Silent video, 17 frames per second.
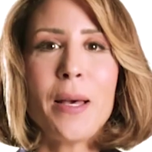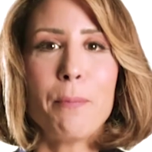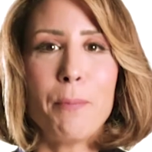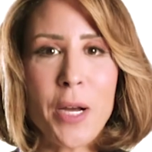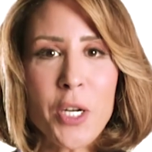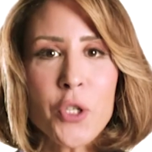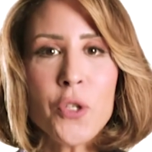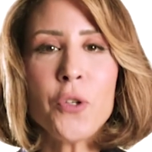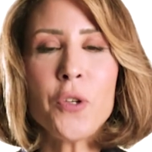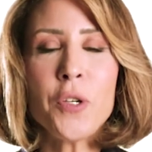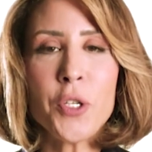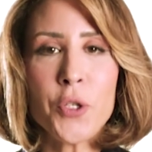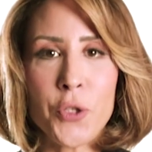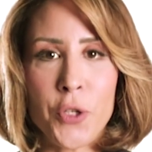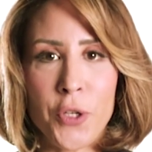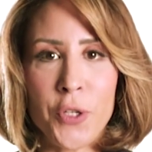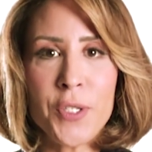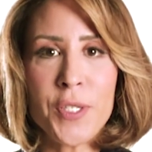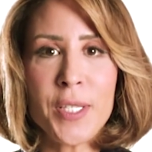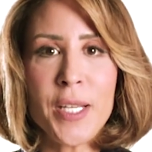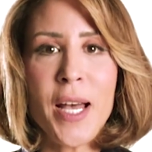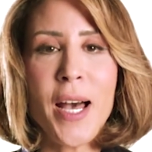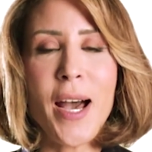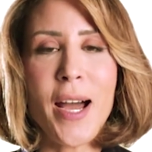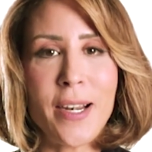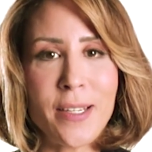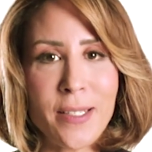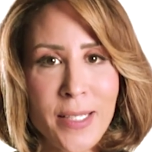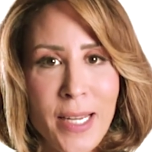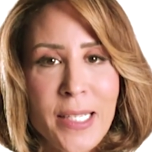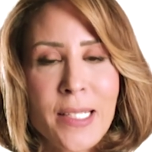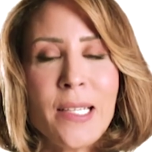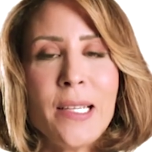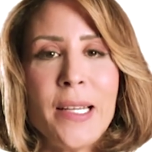Marginal returns are
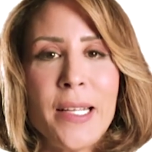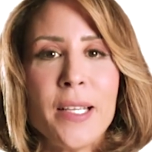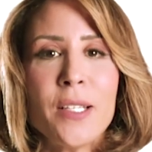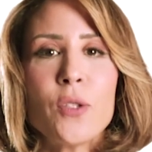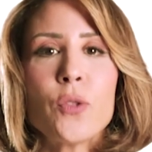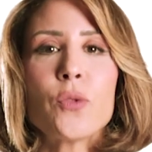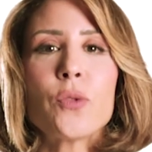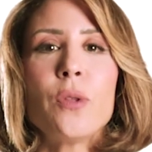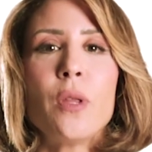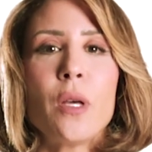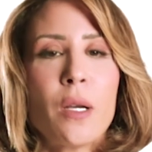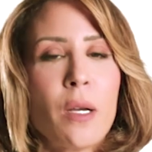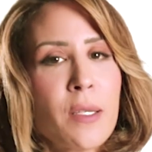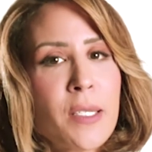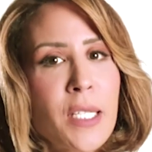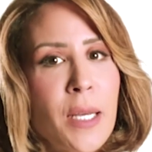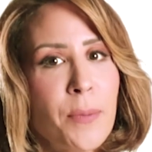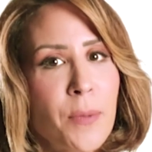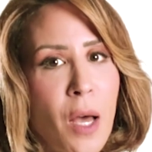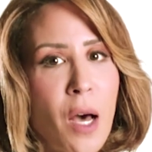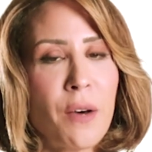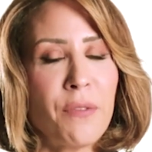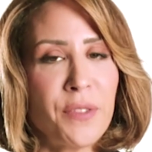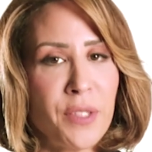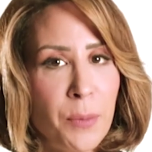tightly linked to the concept of